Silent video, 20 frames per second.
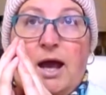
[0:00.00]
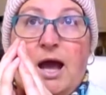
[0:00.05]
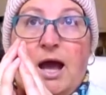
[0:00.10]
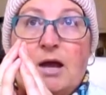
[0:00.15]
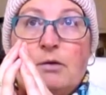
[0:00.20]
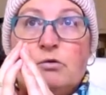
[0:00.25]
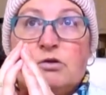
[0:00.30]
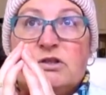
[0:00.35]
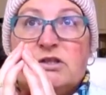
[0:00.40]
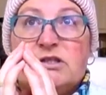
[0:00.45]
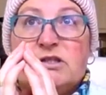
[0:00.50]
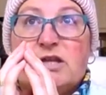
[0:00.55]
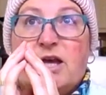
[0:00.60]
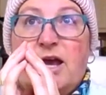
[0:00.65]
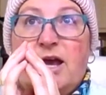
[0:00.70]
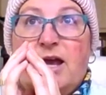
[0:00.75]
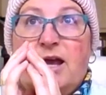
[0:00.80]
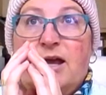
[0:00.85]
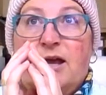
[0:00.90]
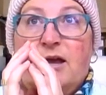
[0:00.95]
I would
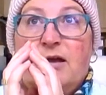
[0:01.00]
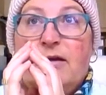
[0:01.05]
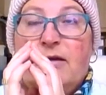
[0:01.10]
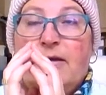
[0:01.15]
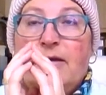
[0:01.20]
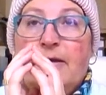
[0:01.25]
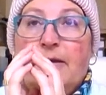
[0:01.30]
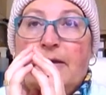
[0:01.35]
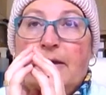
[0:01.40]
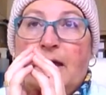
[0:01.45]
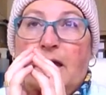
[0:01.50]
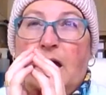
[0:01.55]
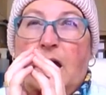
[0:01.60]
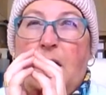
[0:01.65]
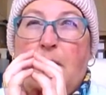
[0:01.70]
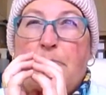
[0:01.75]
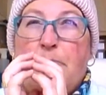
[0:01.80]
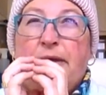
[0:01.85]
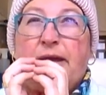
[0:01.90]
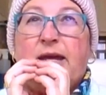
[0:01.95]
say,
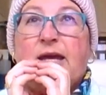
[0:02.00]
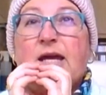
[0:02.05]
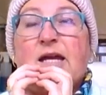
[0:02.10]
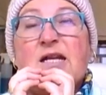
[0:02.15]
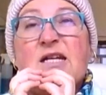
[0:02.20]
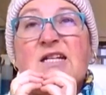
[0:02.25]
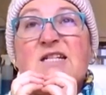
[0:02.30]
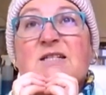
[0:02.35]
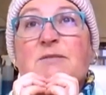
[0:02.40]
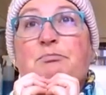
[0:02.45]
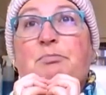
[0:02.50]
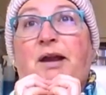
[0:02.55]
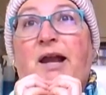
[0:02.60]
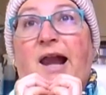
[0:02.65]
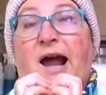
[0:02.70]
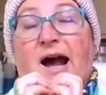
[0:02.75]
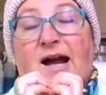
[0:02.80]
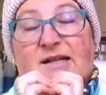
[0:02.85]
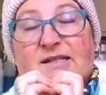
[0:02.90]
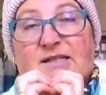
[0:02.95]
a beginner's
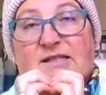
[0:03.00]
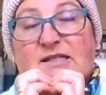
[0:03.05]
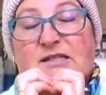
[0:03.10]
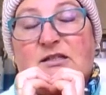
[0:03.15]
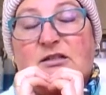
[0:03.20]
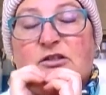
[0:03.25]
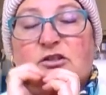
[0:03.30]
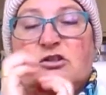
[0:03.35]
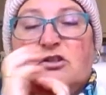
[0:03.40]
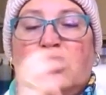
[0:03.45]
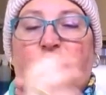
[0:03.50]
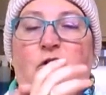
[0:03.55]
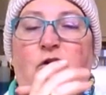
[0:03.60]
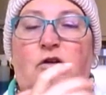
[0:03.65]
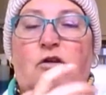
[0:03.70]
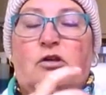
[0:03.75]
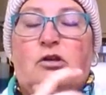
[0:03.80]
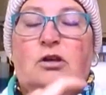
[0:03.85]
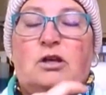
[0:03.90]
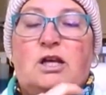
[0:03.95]
plus. So
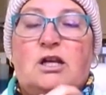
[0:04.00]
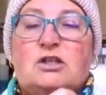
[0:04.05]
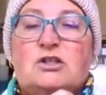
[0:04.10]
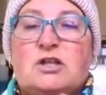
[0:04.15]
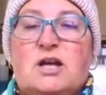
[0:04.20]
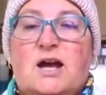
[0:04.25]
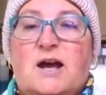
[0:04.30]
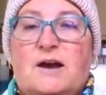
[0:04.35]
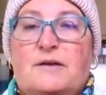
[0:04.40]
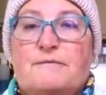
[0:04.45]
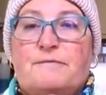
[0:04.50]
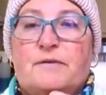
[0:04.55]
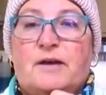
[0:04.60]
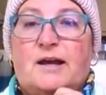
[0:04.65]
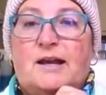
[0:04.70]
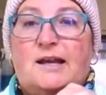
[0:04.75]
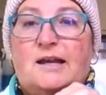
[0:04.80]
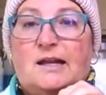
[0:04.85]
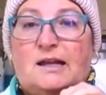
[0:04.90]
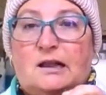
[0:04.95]
you need to have
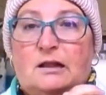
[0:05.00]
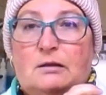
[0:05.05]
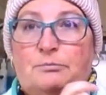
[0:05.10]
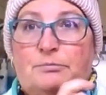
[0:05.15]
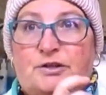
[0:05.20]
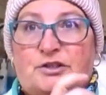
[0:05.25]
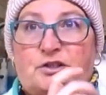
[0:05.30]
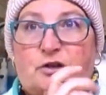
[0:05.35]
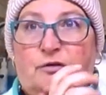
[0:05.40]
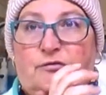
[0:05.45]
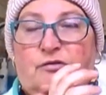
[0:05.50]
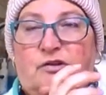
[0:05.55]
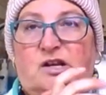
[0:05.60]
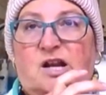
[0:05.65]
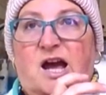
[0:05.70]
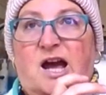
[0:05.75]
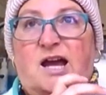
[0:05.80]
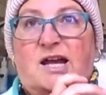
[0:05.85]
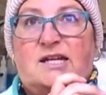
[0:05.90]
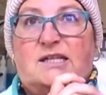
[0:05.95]
a little bit of an
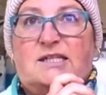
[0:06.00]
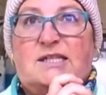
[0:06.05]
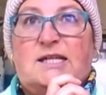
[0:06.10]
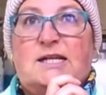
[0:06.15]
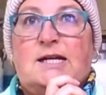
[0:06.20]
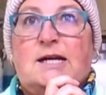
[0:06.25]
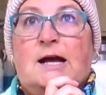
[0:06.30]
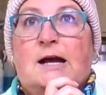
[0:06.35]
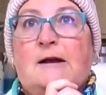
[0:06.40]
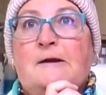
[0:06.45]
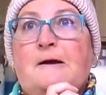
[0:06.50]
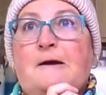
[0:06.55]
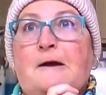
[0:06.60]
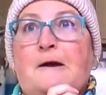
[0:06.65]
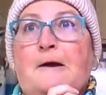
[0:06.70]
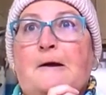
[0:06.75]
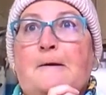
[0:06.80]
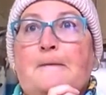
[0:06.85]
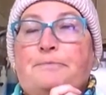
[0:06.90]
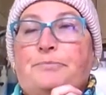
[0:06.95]
idea
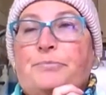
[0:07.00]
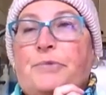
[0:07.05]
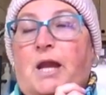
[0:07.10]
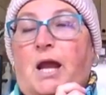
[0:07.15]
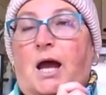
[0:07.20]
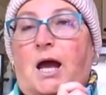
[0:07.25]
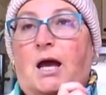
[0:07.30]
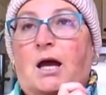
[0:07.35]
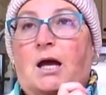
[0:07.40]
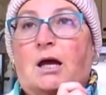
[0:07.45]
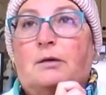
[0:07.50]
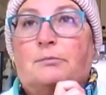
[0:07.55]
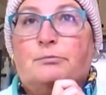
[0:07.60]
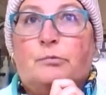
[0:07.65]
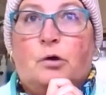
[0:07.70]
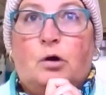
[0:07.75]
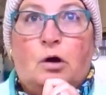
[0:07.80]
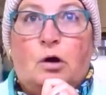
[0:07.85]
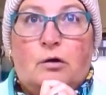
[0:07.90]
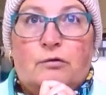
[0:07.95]

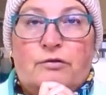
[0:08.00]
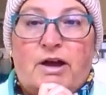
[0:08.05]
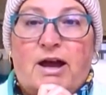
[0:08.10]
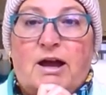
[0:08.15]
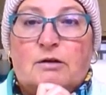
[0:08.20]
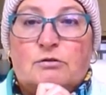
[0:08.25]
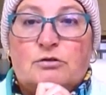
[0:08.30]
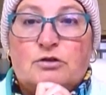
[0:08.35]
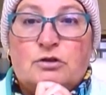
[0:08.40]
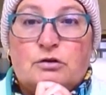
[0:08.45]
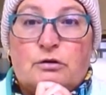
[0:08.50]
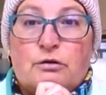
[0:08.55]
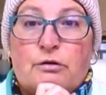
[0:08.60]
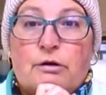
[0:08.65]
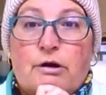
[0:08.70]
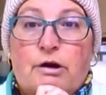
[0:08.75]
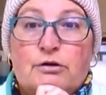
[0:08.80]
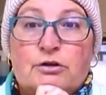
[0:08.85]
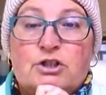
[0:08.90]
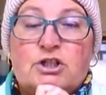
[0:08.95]
of how to
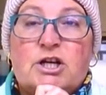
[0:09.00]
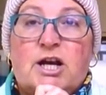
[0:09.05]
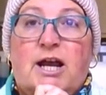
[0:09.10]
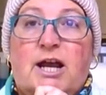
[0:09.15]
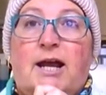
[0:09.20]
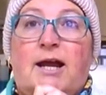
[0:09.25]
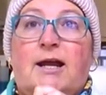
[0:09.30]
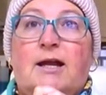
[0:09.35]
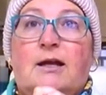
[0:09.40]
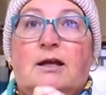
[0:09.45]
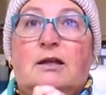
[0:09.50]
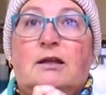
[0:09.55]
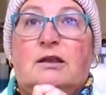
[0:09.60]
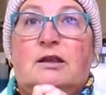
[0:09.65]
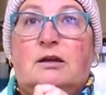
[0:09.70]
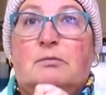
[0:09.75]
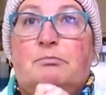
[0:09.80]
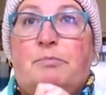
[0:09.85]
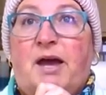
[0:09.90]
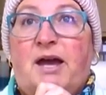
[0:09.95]
crochet
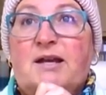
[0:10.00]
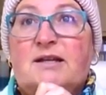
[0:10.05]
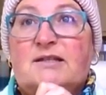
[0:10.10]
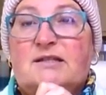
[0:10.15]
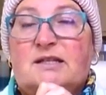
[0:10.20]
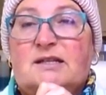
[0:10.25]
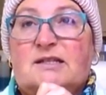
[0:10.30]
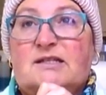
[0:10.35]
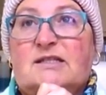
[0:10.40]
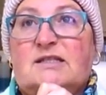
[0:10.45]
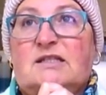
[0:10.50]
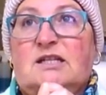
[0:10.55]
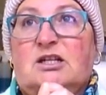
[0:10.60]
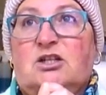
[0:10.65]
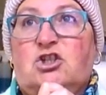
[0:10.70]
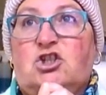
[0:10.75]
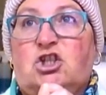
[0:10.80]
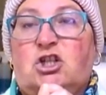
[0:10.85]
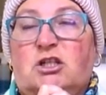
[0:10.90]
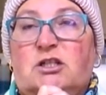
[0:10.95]
the basic
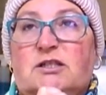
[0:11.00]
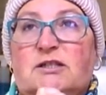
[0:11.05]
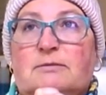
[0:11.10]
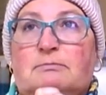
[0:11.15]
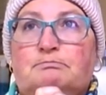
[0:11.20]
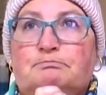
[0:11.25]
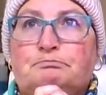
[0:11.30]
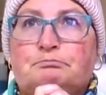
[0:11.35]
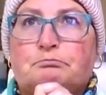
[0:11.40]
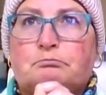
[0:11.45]
stitches.